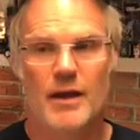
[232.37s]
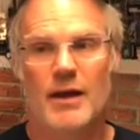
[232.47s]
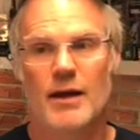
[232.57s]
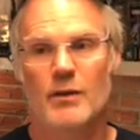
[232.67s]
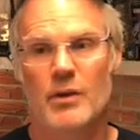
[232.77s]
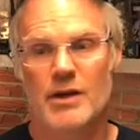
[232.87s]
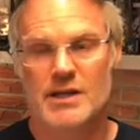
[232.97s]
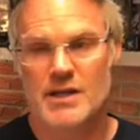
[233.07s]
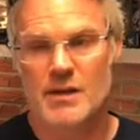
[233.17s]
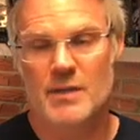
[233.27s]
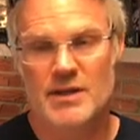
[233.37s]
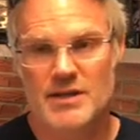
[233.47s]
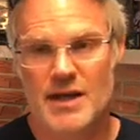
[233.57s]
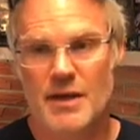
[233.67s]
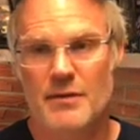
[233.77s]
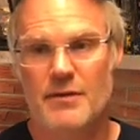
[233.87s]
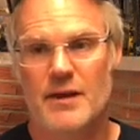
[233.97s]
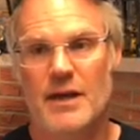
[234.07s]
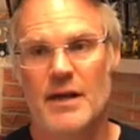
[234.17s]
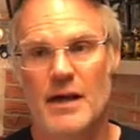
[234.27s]
uh, where he's keeping Seth
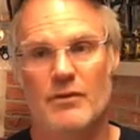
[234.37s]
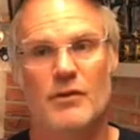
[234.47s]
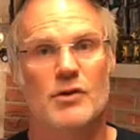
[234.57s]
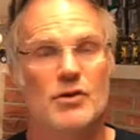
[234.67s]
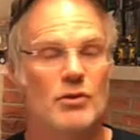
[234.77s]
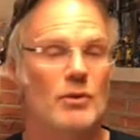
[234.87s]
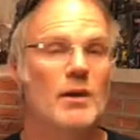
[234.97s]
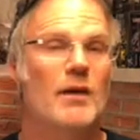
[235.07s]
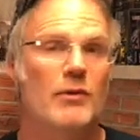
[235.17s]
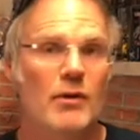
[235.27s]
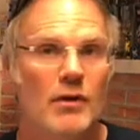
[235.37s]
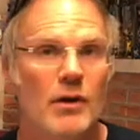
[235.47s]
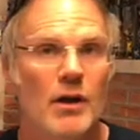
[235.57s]
in an effort to recover